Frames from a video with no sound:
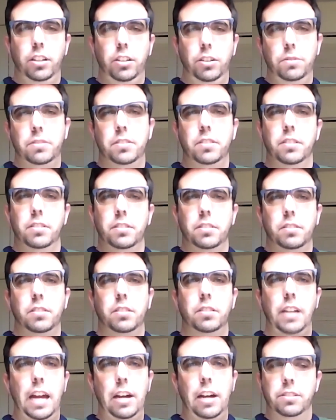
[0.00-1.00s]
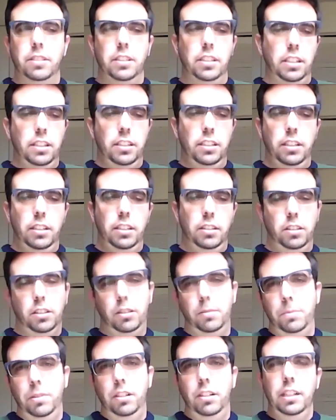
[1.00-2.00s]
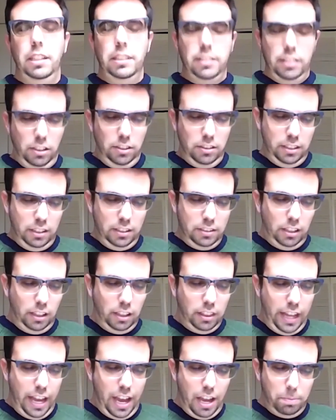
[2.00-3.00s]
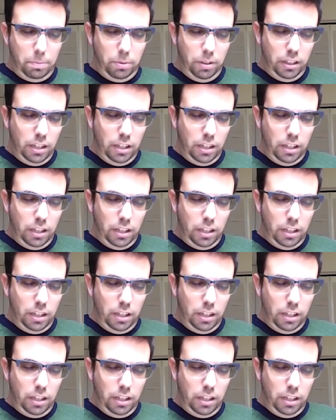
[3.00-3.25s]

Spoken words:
uses, housing and community centers, things like that.